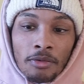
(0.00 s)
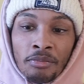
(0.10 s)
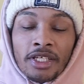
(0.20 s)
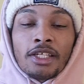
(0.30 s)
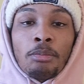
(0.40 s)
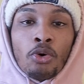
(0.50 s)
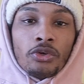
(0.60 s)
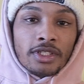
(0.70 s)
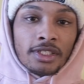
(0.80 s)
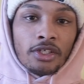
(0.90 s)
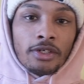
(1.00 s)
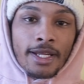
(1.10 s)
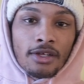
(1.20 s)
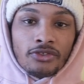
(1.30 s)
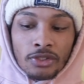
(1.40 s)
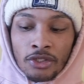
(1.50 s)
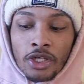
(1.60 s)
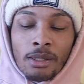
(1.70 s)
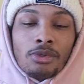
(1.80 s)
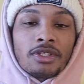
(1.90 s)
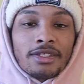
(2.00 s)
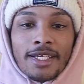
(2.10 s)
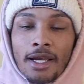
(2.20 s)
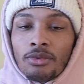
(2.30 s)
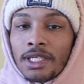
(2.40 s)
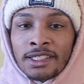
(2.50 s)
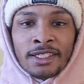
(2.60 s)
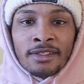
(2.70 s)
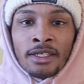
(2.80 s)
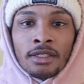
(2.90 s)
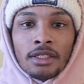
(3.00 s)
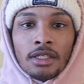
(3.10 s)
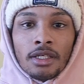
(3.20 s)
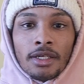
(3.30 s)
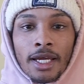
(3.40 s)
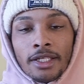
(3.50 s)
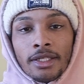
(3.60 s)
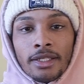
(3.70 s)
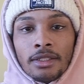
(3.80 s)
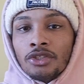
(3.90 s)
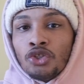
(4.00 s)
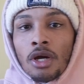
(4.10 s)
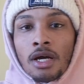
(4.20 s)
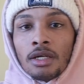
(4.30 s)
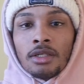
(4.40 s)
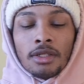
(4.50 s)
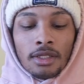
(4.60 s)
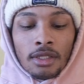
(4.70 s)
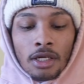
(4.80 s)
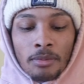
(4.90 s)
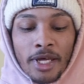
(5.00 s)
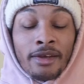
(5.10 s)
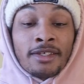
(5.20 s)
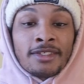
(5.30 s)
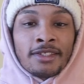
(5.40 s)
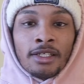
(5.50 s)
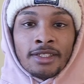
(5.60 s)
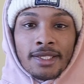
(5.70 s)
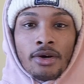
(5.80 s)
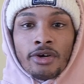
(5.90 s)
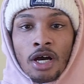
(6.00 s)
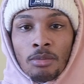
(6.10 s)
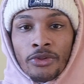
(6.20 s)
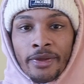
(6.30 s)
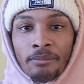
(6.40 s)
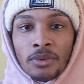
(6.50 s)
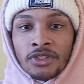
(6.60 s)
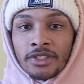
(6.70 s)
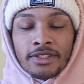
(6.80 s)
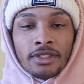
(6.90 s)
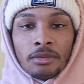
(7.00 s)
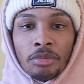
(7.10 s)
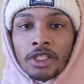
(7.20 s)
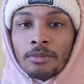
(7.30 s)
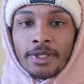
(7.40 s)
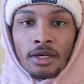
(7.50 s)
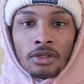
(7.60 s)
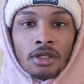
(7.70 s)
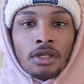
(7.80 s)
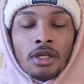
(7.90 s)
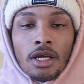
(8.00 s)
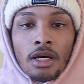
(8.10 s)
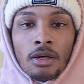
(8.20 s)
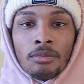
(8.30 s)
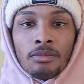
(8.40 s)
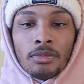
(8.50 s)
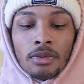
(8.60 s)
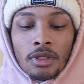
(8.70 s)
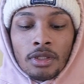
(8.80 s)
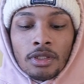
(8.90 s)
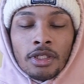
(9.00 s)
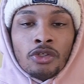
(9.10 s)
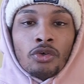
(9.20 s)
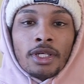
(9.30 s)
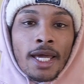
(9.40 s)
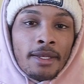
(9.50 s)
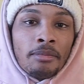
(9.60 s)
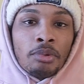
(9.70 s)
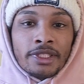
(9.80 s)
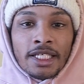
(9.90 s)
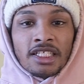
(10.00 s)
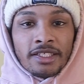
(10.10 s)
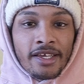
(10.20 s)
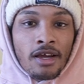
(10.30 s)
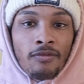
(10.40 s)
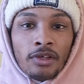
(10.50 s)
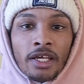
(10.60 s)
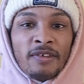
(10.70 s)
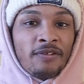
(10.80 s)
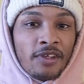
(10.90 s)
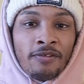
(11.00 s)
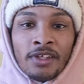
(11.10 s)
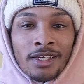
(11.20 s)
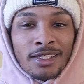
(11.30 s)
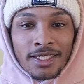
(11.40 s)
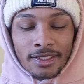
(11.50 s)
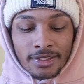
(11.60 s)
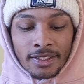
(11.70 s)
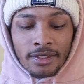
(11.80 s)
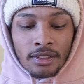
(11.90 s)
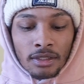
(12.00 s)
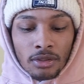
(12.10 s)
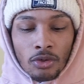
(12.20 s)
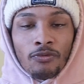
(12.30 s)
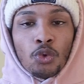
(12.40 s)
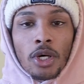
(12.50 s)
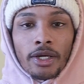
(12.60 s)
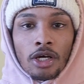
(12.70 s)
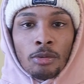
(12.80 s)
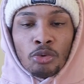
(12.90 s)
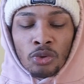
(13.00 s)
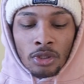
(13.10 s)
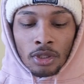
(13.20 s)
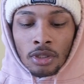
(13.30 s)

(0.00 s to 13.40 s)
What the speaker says: bring the opponent's leader down so that you're able to attack with that 10k and draw. Not necessarily to out combo them, but just to bring them down, and potentially take off a life if they decide to take it, or if you want a combo.